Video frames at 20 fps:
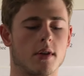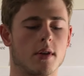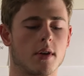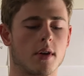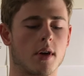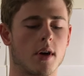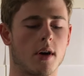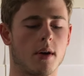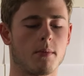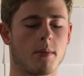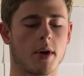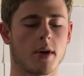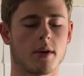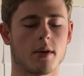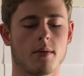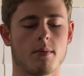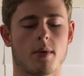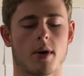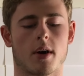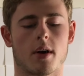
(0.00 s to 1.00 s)
the gut
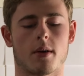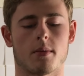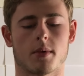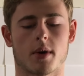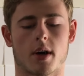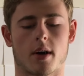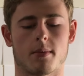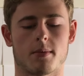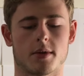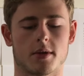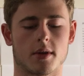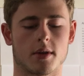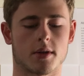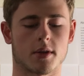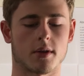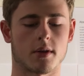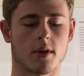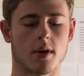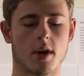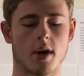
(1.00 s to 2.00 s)
microbiome
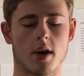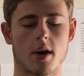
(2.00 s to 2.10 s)
composition